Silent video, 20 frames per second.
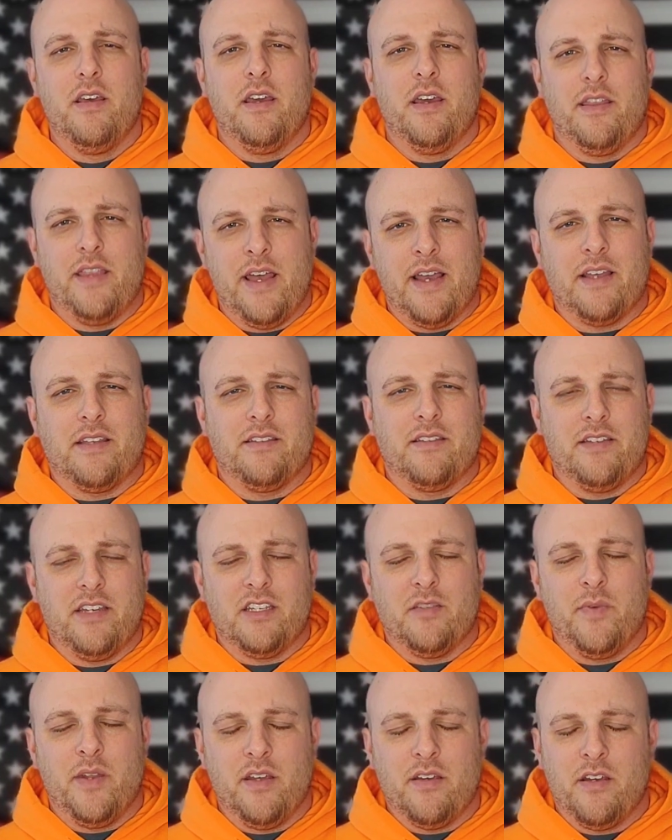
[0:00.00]
And that
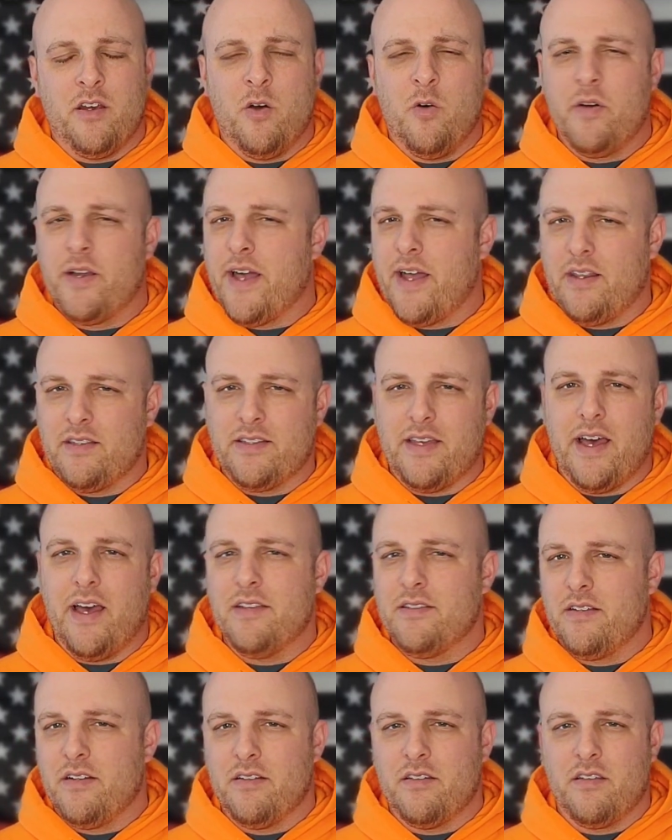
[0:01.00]
6-minute goal kind of
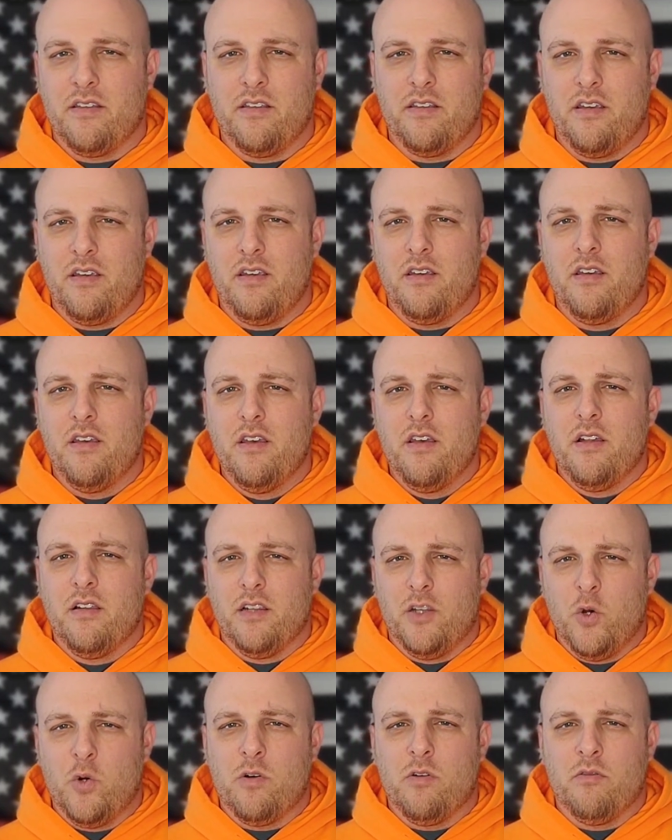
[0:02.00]
ties into the
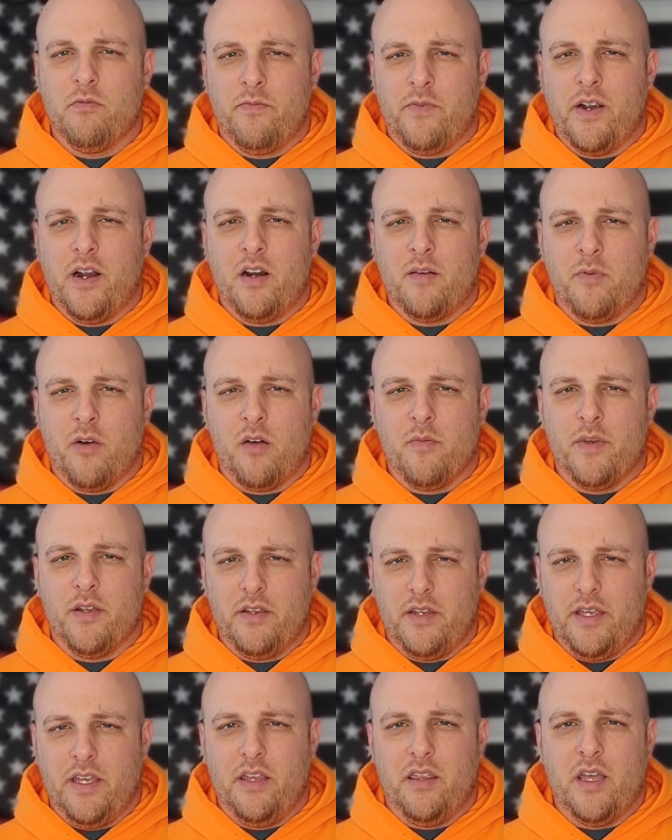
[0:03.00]
local fire department.
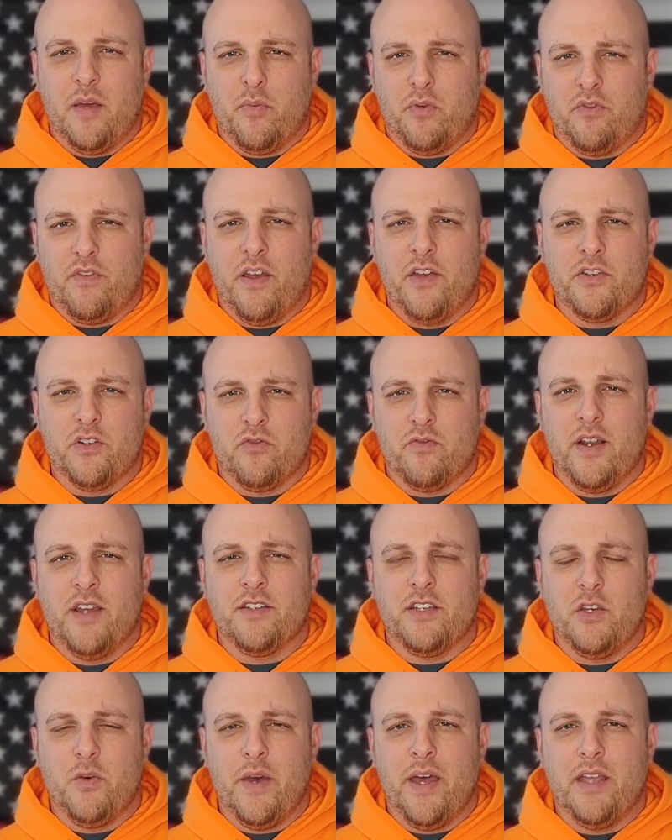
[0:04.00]
Again, that professional
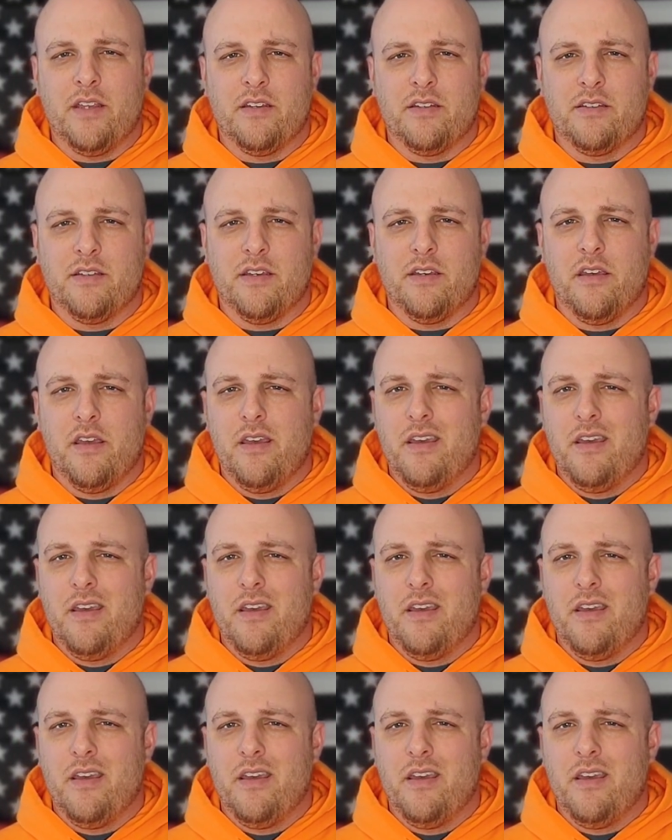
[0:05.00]
rescue agency.